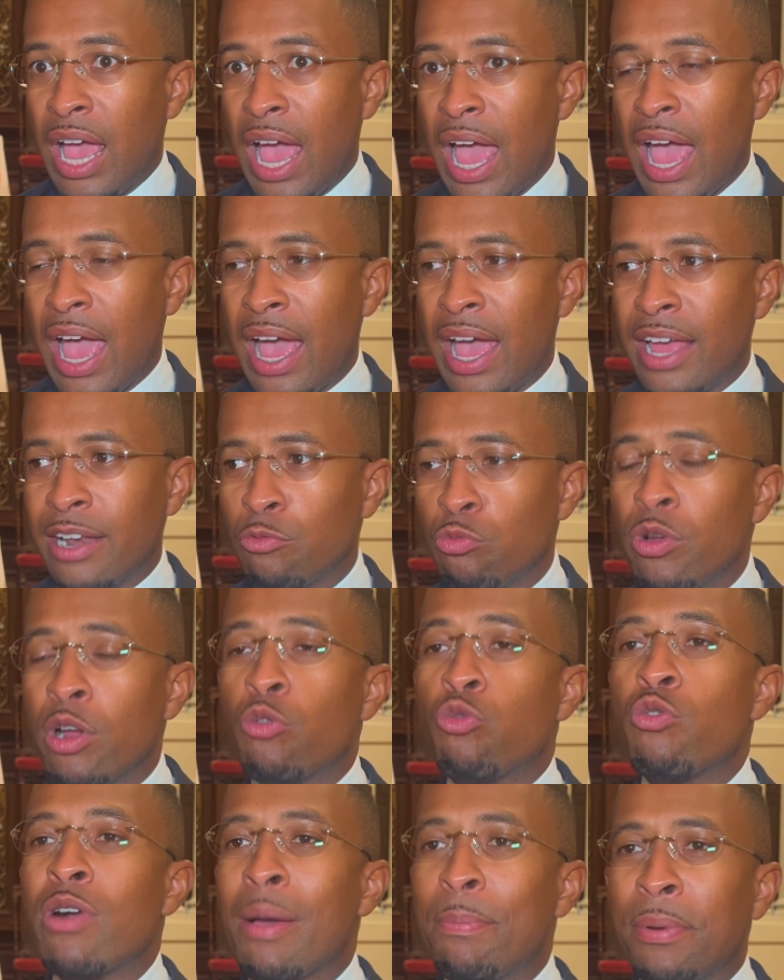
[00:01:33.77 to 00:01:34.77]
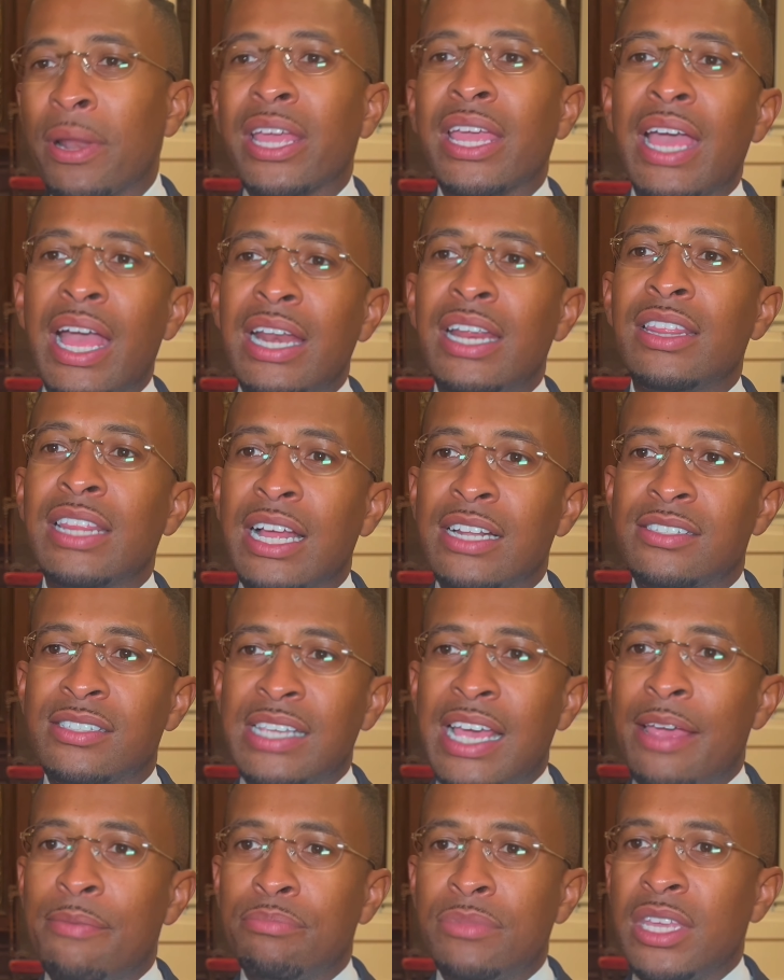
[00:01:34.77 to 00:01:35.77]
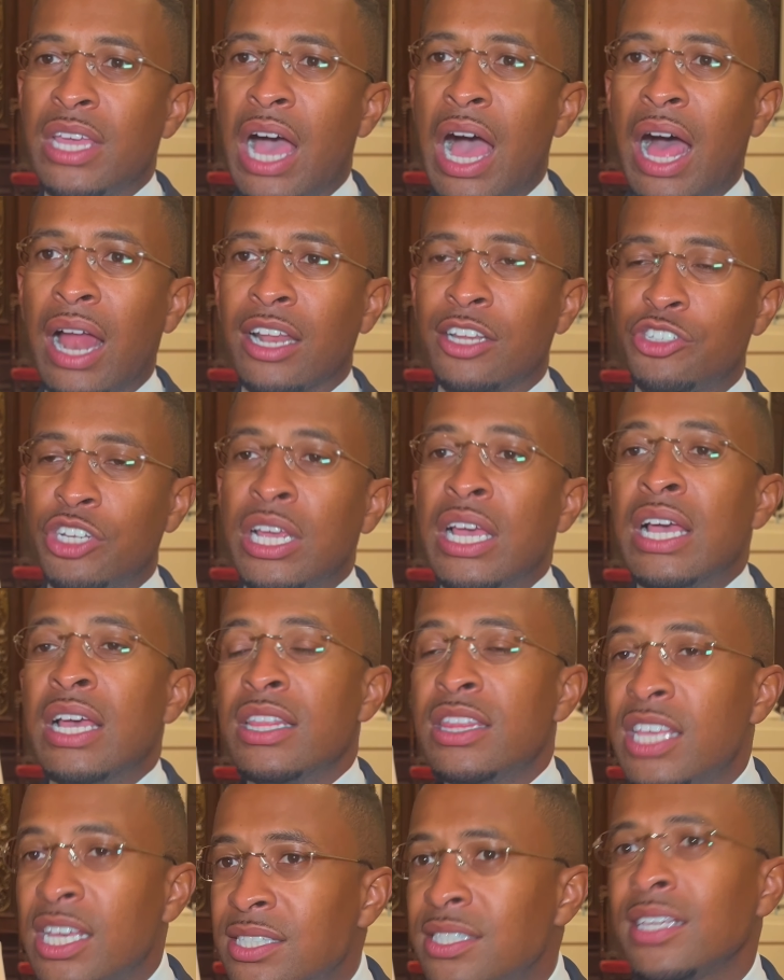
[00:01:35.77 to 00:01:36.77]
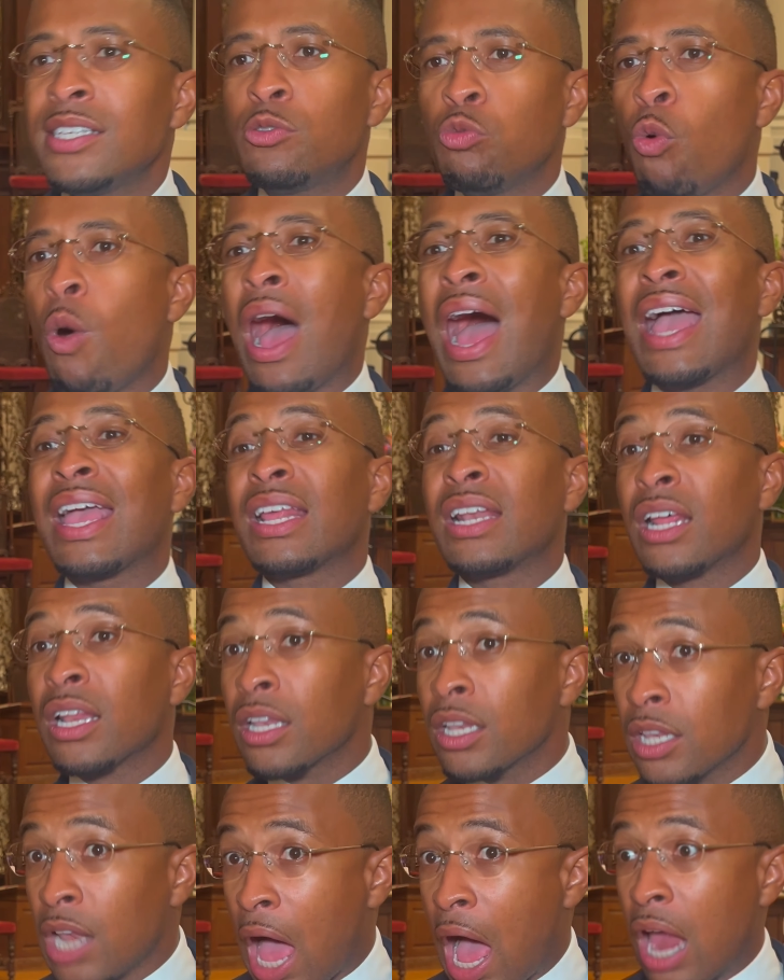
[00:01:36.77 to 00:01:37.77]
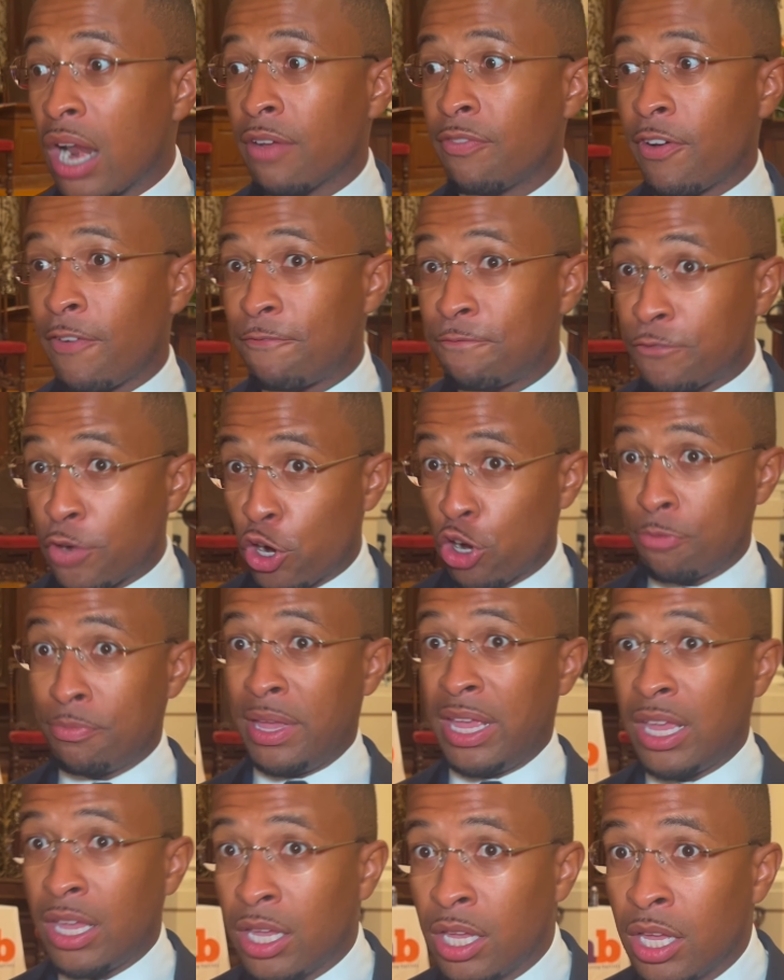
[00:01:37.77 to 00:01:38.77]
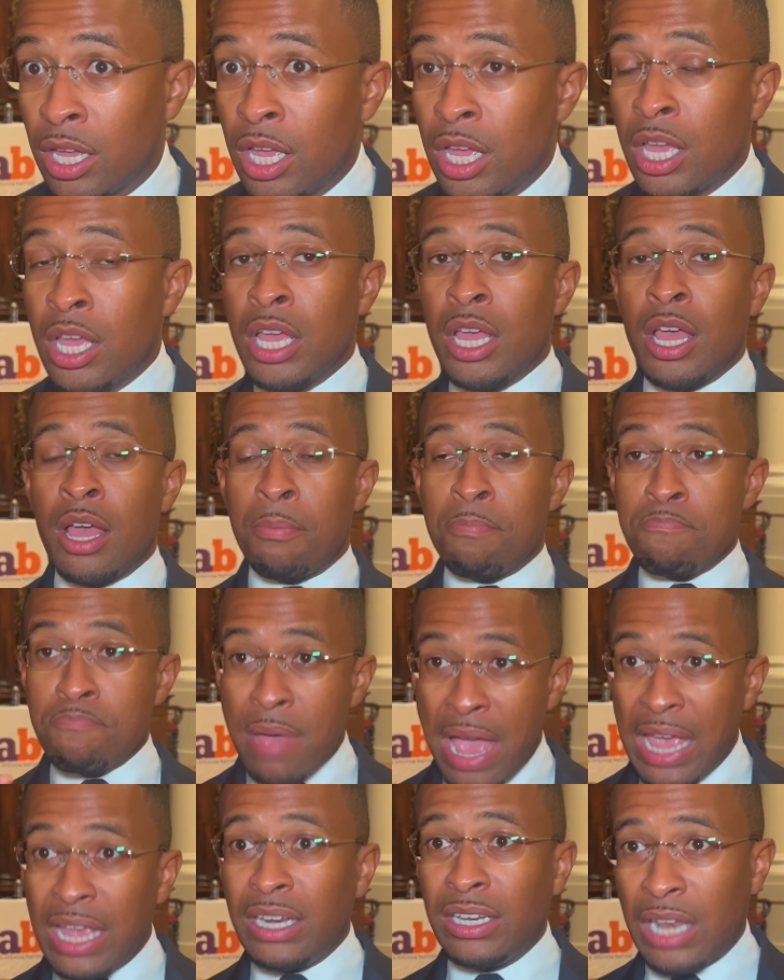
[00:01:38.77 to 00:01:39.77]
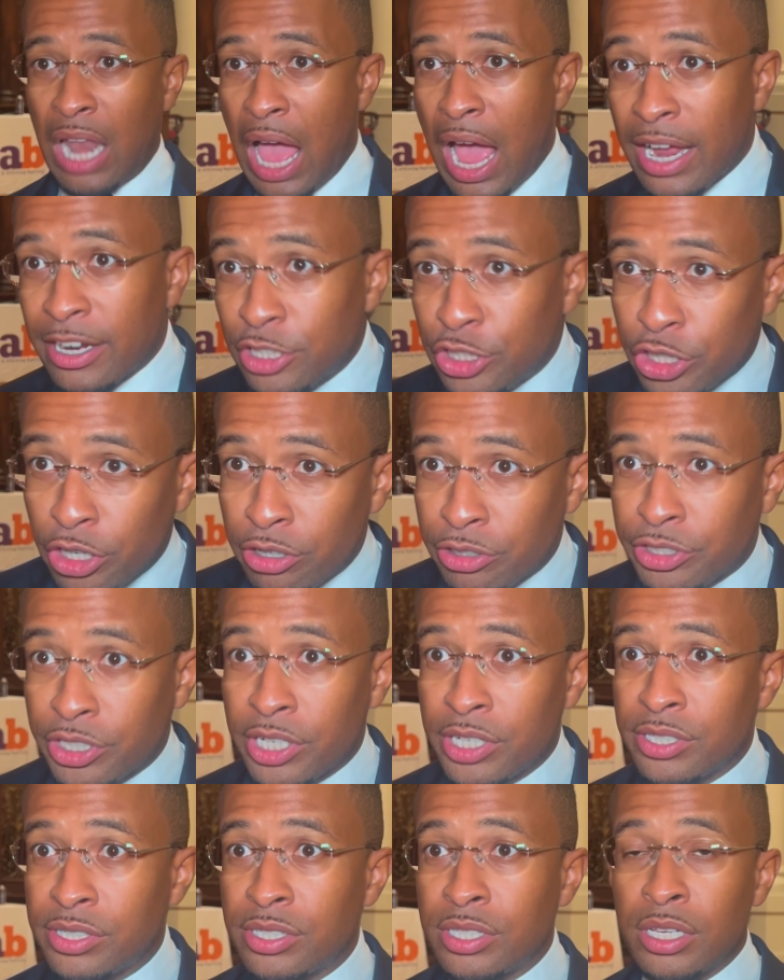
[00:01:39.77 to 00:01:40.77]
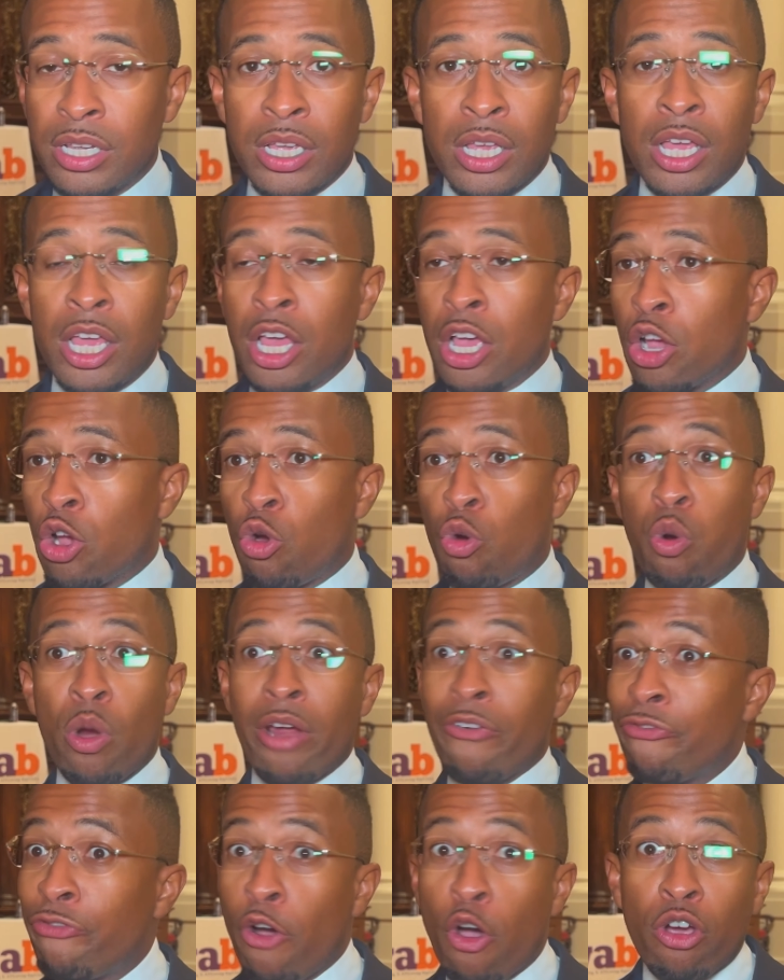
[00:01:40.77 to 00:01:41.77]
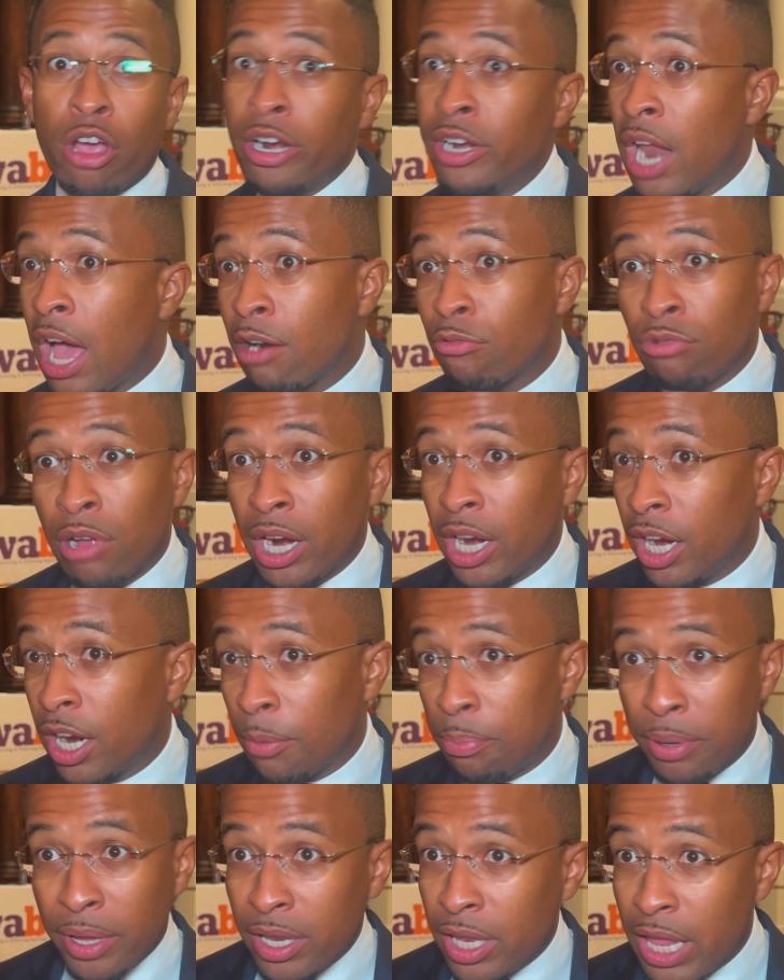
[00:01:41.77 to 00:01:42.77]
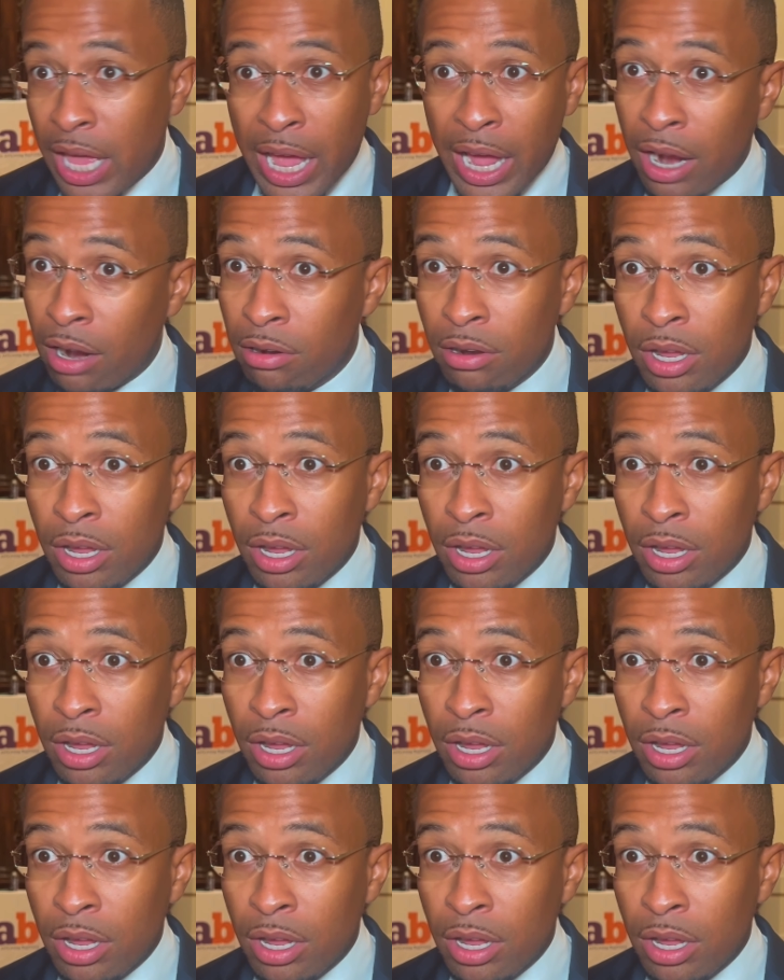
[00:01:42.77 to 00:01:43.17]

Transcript: And we're replicating that same theology. This is why in a lot of affirming mainline churches, queer folk are not running up in there.